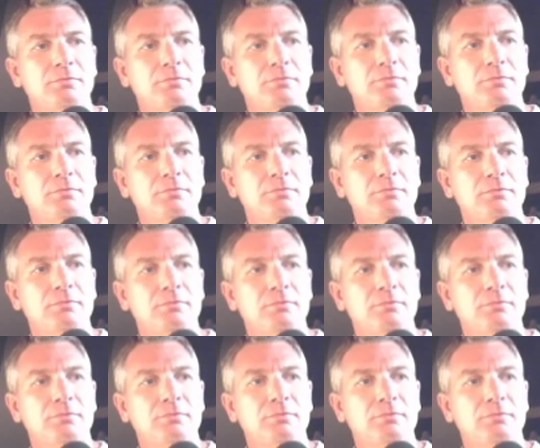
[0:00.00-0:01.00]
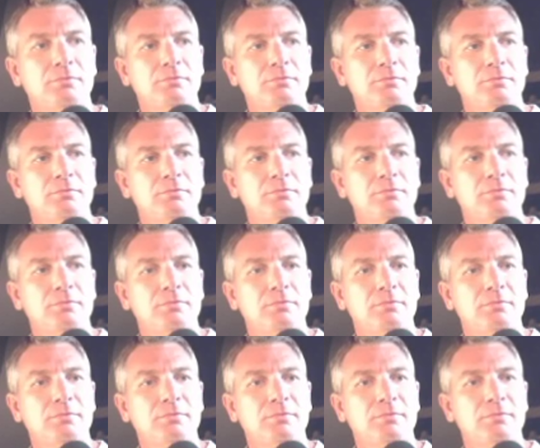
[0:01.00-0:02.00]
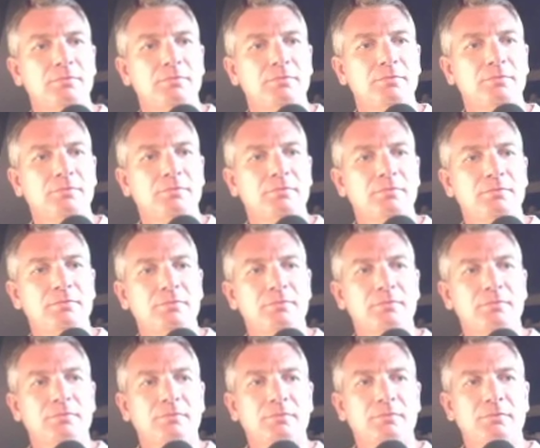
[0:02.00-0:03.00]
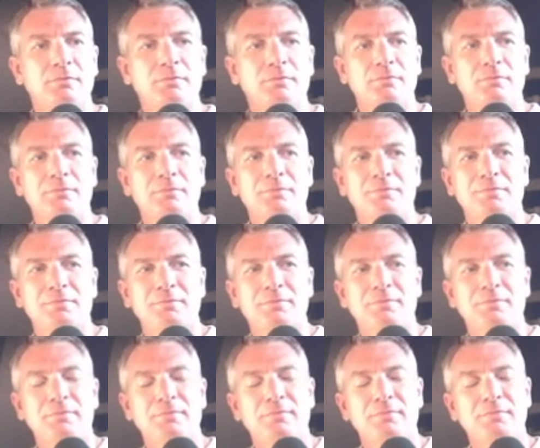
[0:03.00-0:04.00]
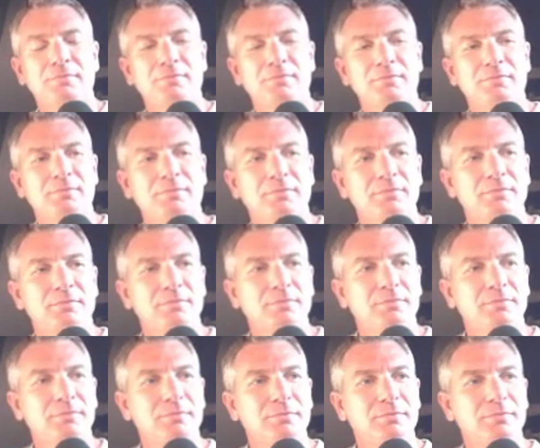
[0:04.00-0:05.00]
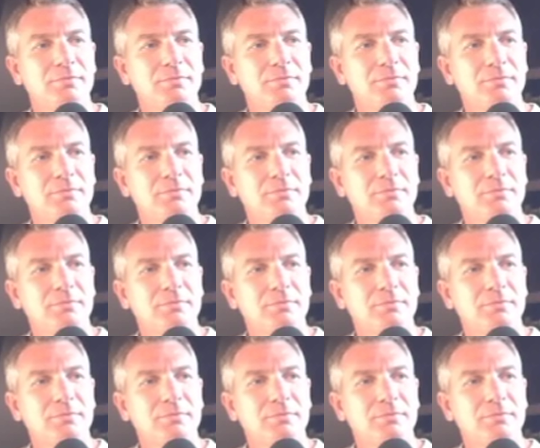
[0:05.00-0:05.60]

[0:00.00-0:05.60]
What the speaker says: (silent)